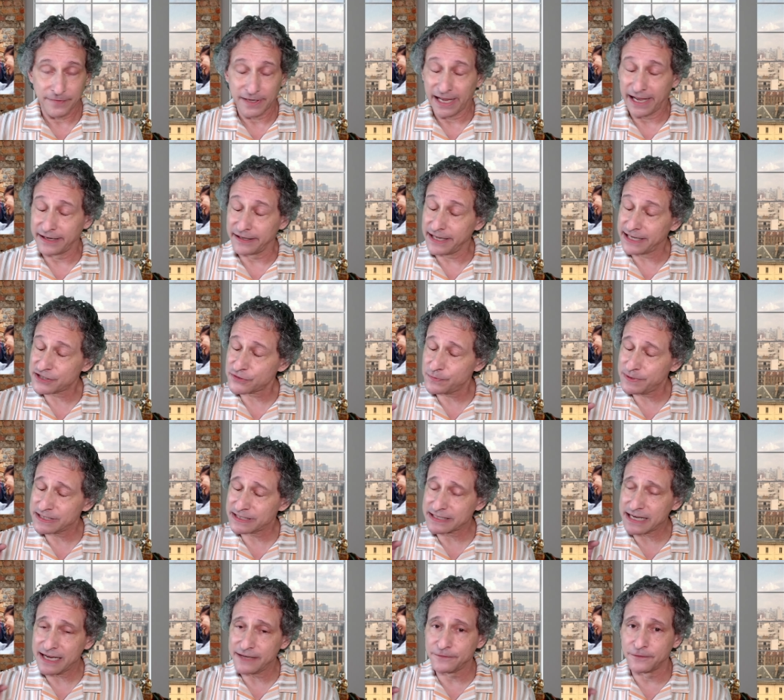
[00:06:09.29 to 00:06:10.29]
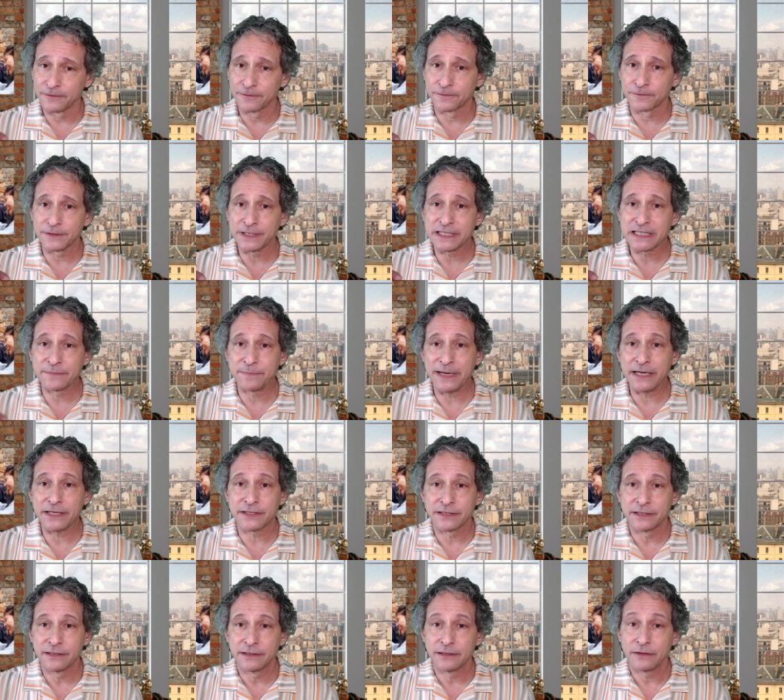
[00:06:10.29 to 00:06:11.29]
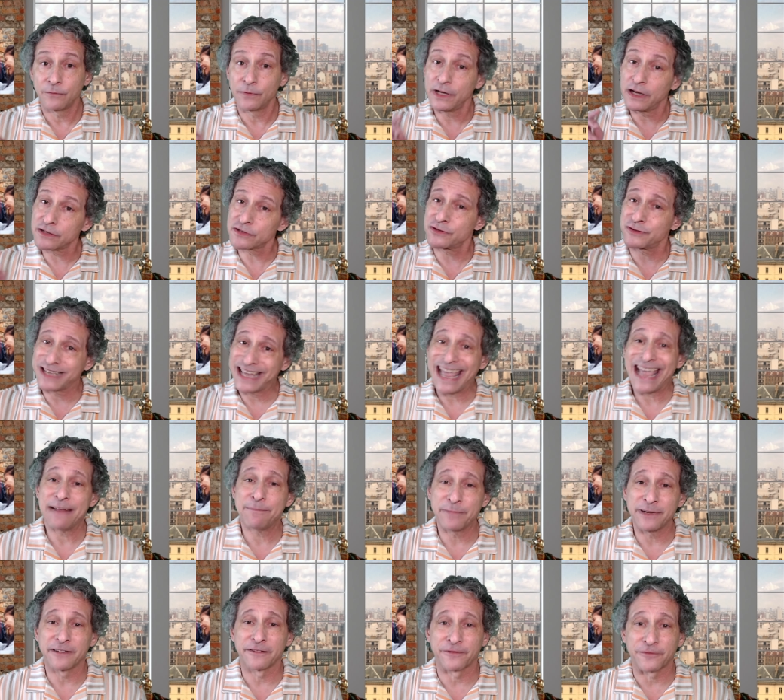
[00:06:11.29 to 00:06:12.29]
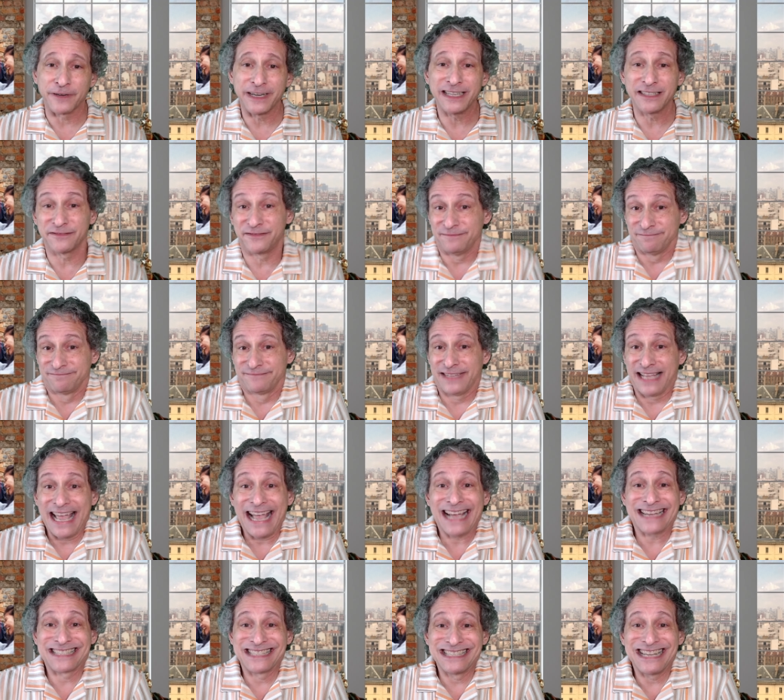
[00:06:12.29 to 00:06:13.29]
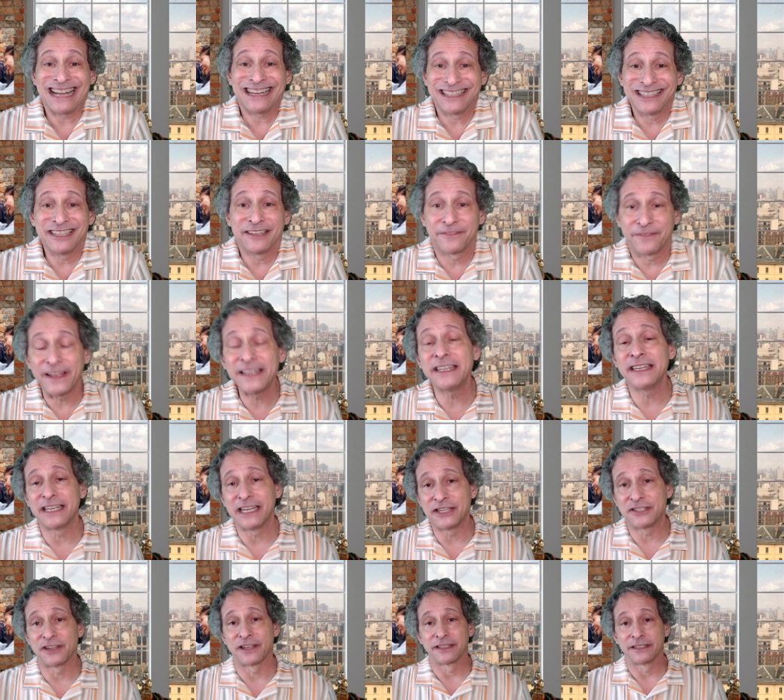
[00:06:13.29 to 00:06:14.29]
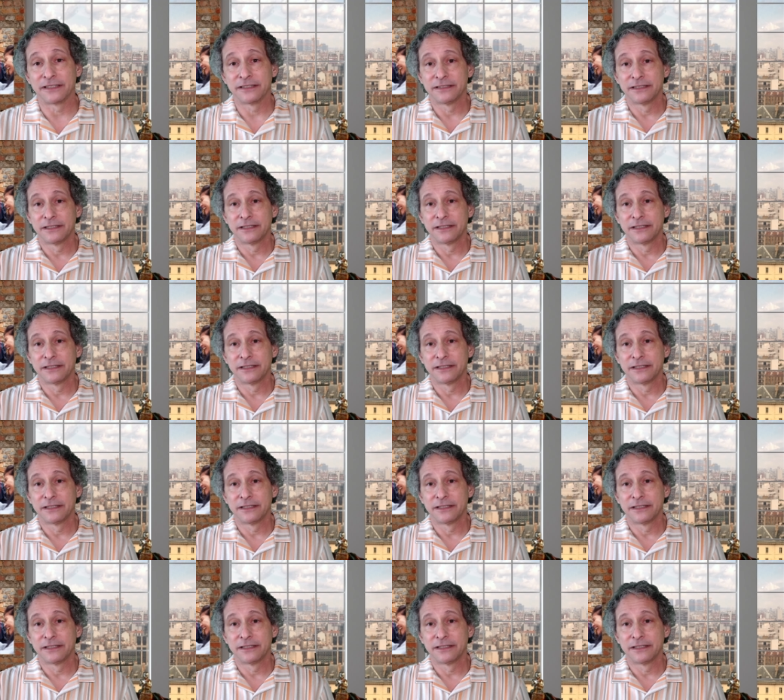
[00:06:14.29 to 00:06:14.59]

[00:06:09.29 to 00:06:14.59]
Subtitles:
And lest we stifle free speech, we also can't be afraid of accidentally offending each other.